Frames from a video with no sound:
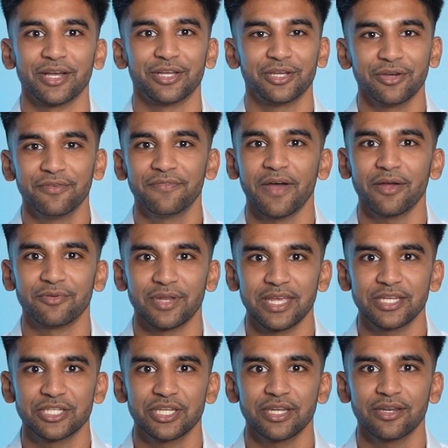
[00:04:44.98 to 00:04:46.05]
a good
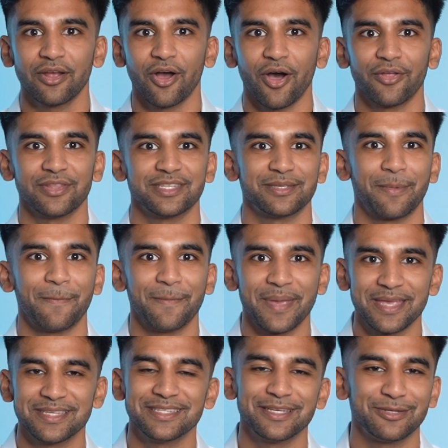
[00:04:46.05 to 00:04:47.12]
foundation on this
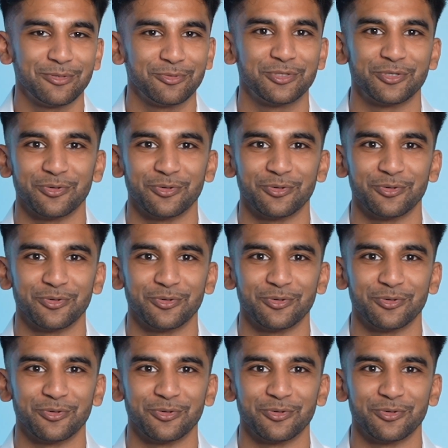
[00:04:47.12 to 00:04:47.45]
amazing new